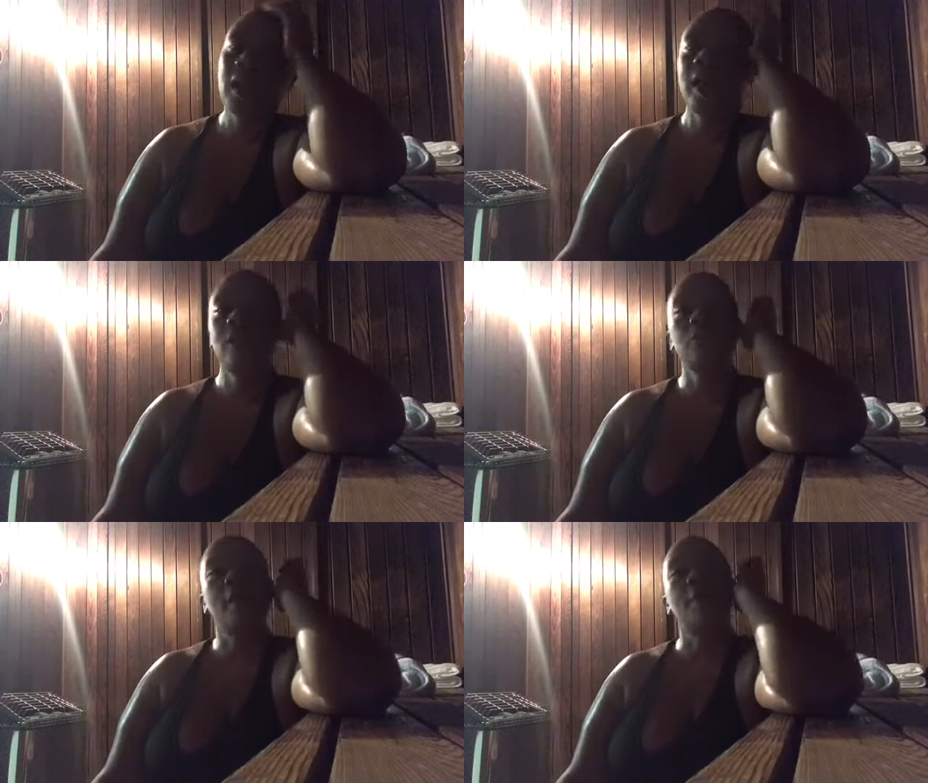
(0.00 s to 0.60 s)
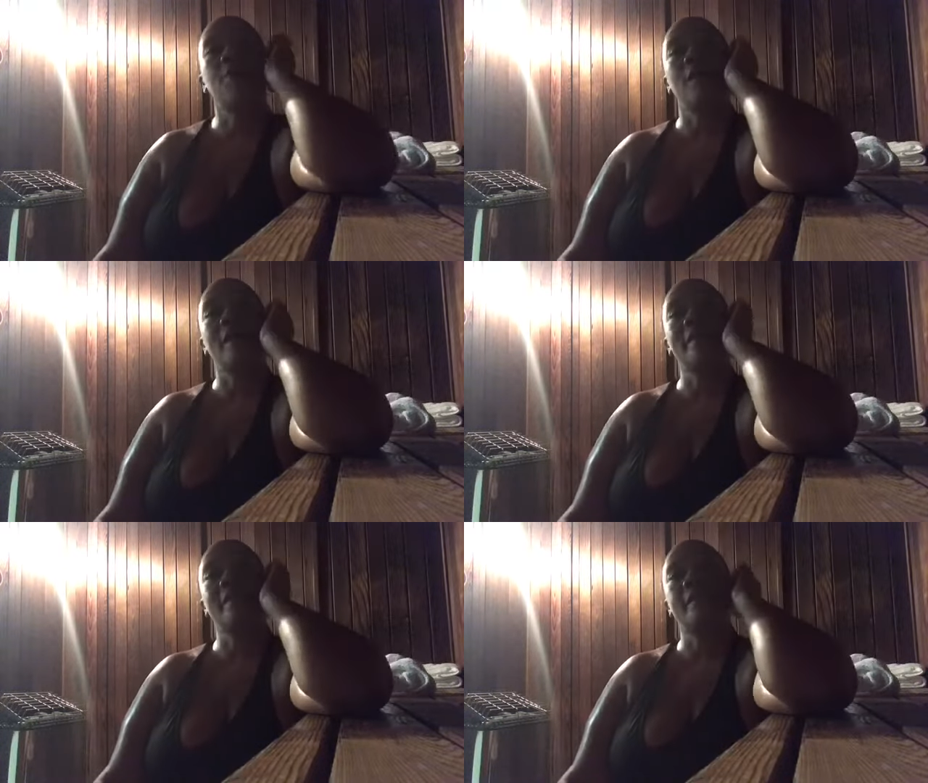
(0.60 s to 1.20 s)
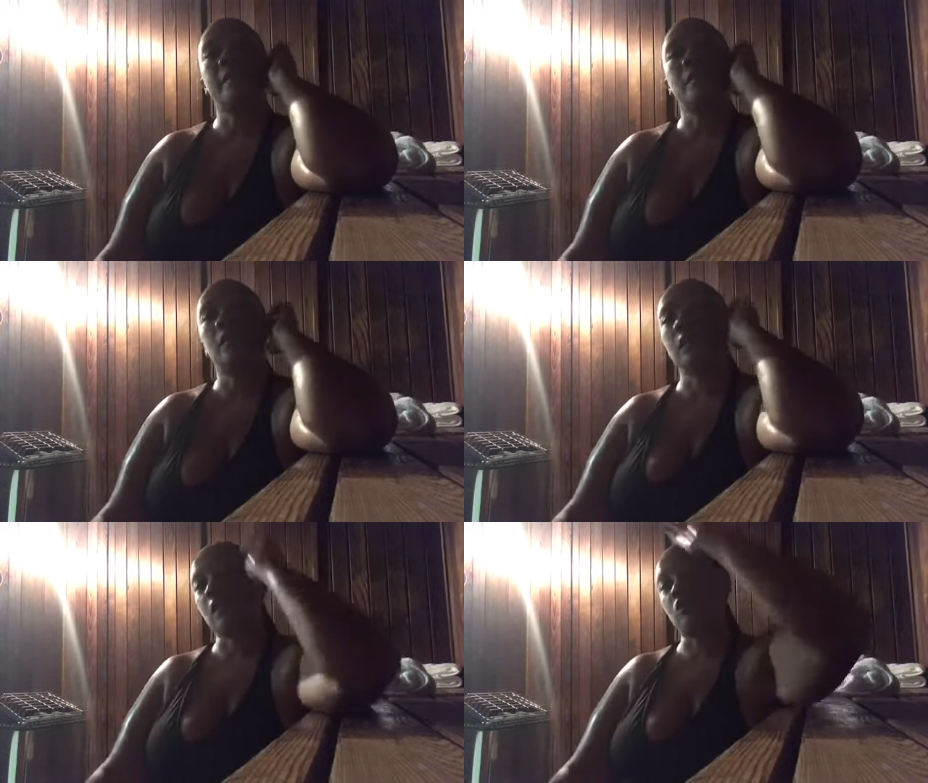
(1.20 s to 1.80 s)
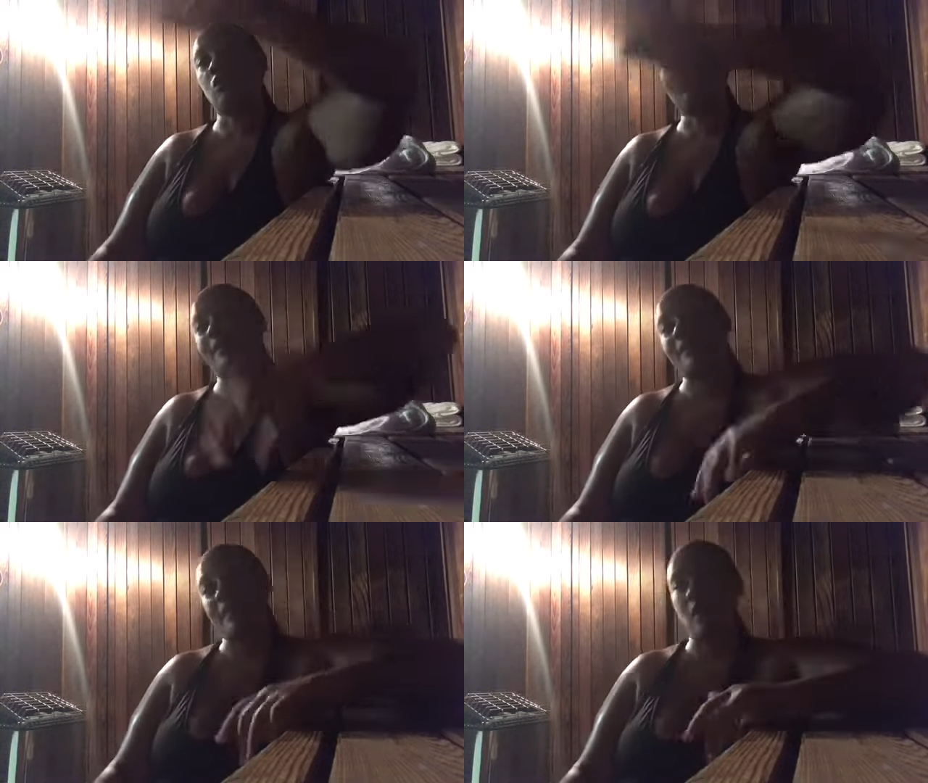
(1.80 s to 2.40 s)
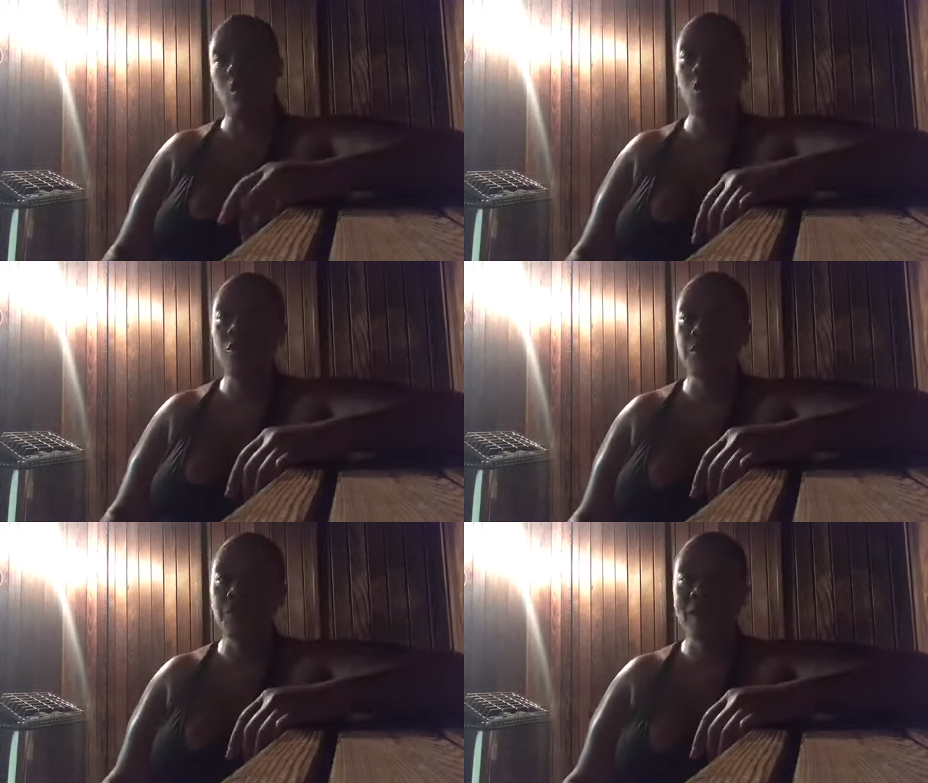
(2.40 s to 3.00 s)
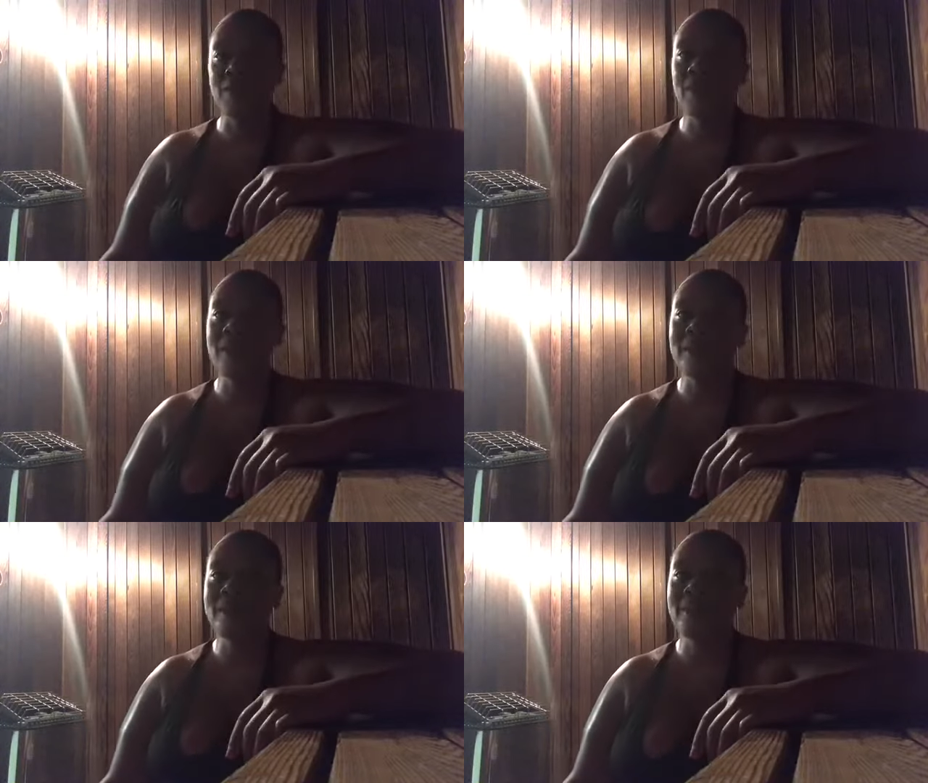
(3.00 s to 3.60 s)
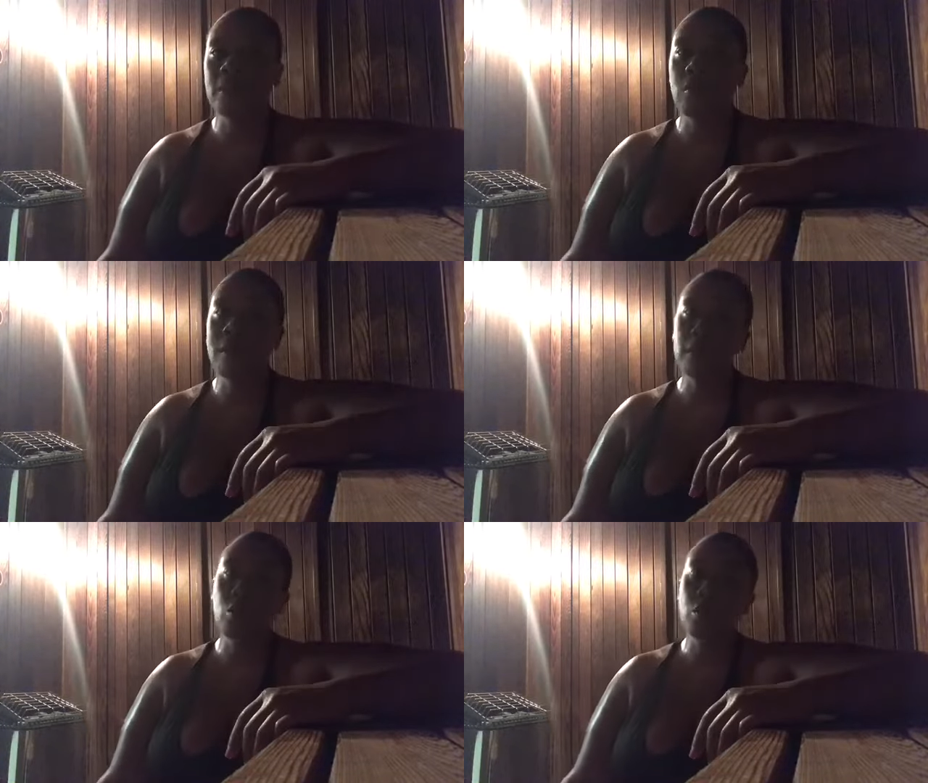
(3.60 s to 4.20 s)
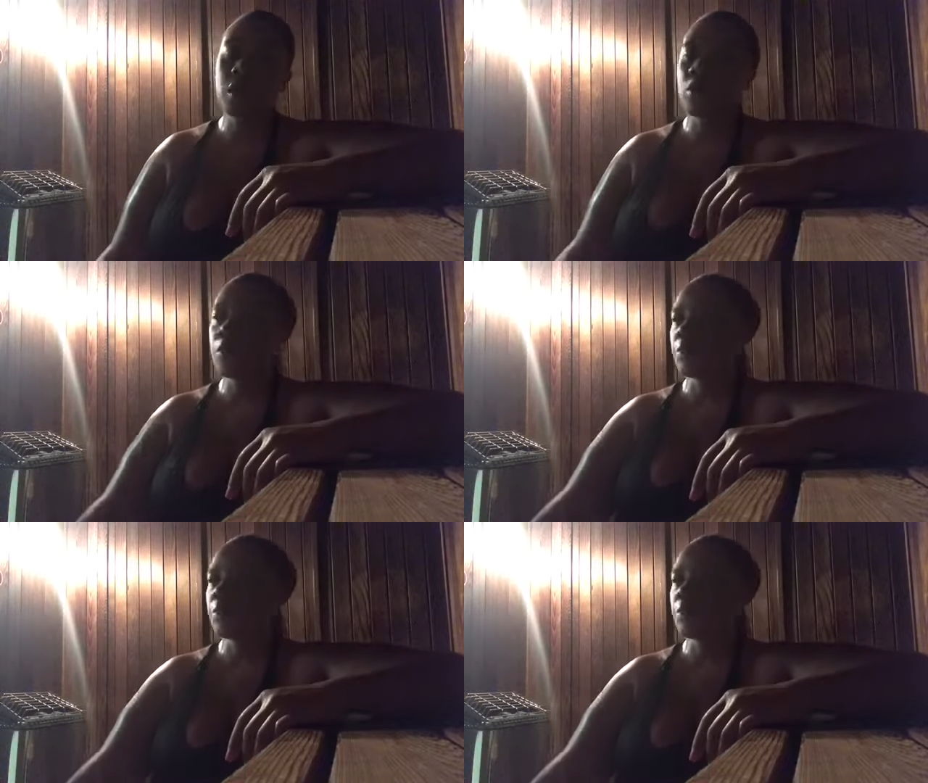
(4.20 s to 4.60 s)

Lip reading: (no speaker visible)